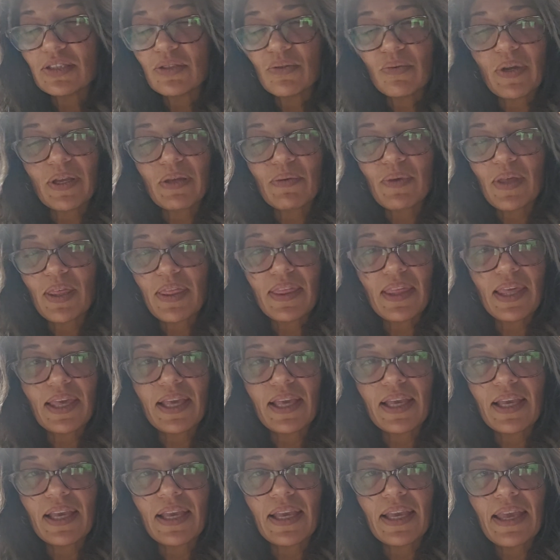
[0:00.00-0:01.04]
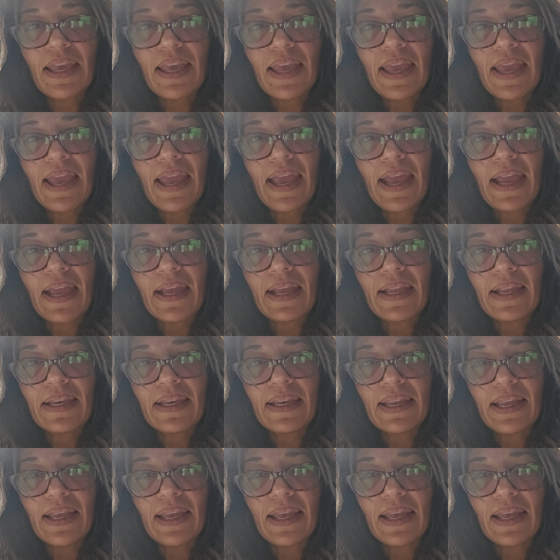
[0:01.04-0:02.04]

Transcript: the way we think, and